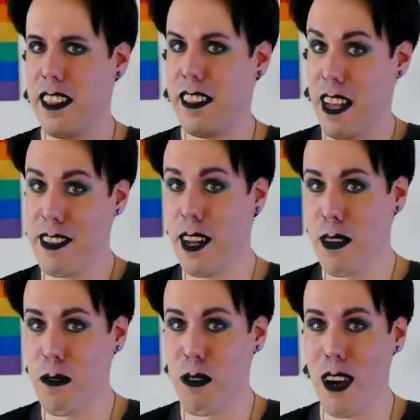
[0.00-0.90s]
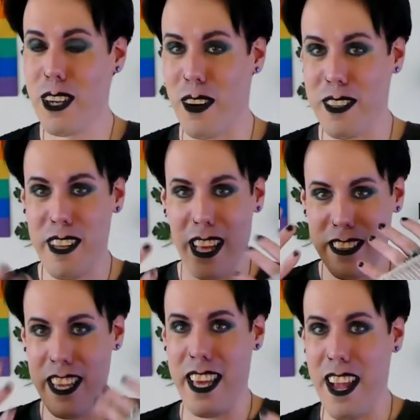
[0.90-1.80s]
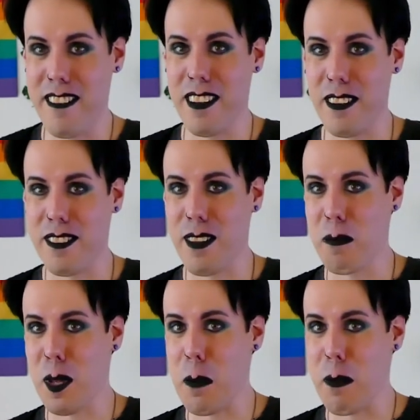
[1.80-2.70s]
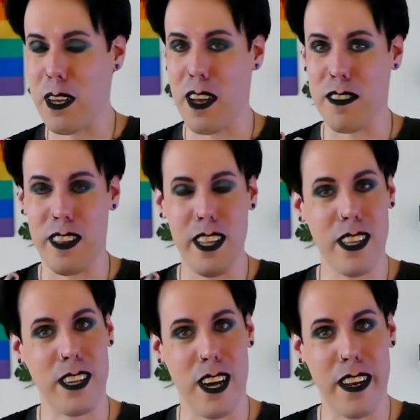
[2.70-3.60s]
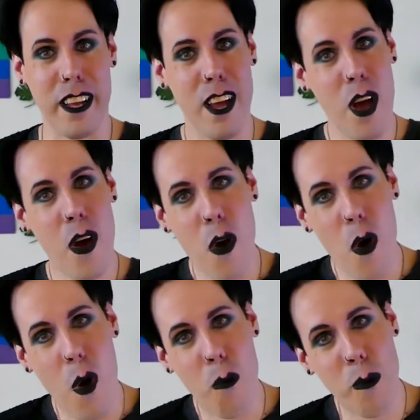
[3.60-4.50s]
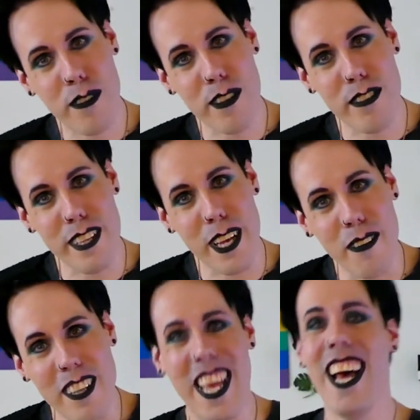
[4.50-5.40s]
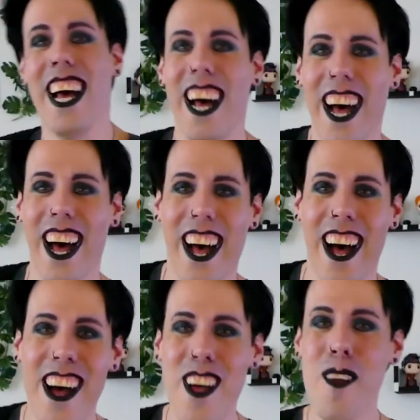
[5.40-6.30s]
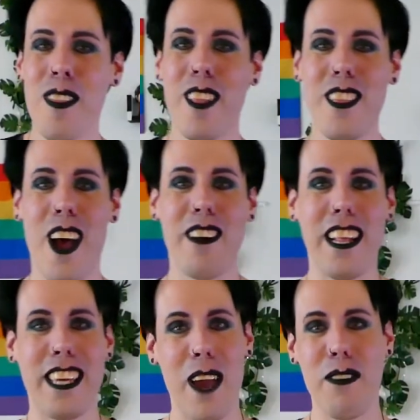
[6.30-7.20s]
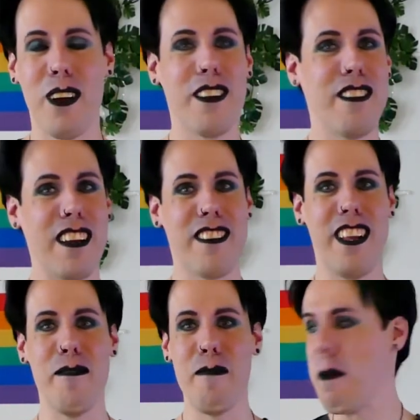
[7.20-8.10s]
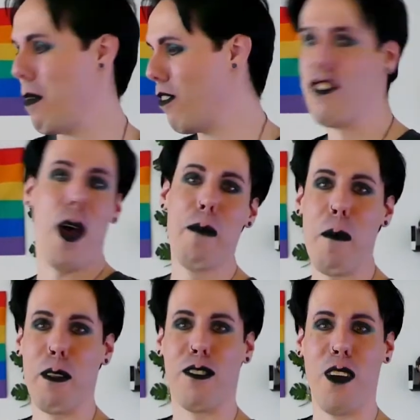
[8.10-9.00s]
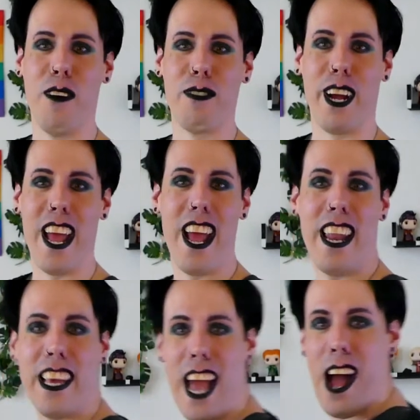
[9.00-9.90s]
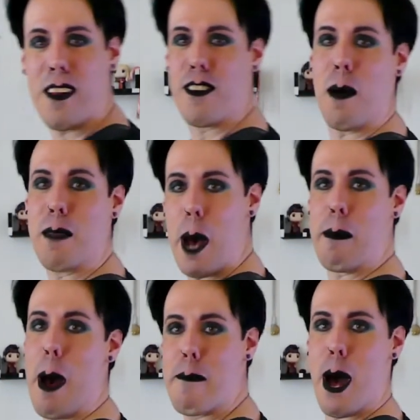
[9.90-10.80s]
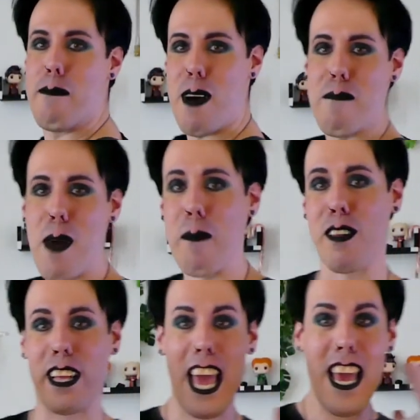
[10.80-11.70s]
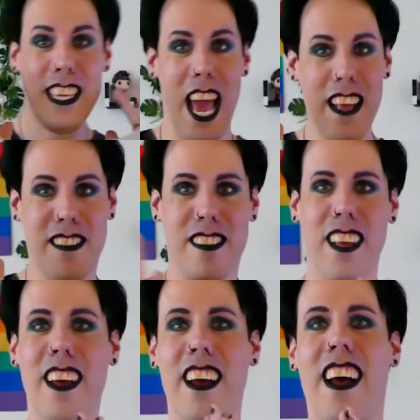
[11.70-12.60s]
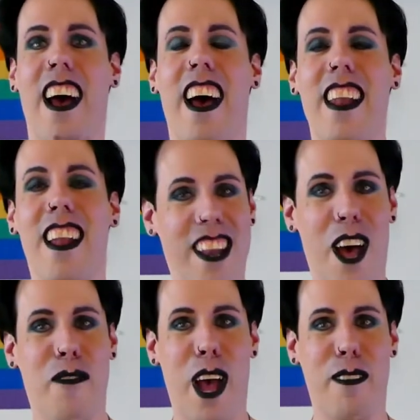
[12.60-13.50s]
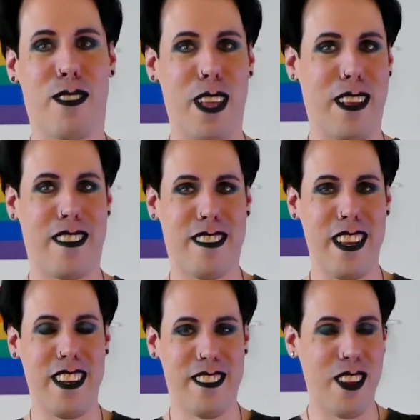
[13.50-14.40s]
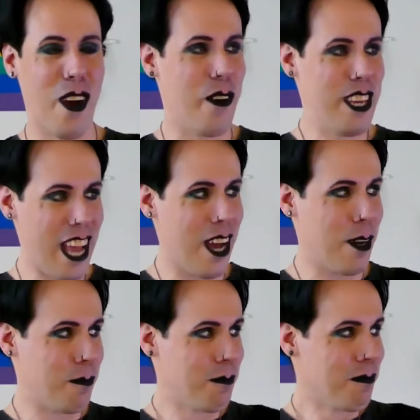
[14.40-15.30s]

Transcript: Has she done some work, or is it like de-aging or something? Because Linda Carter, what's your secret? No, that cameo just actually made me jump up the sofa here. Like, I jumped up. It's like, yes! And I love that scene. So, yeah.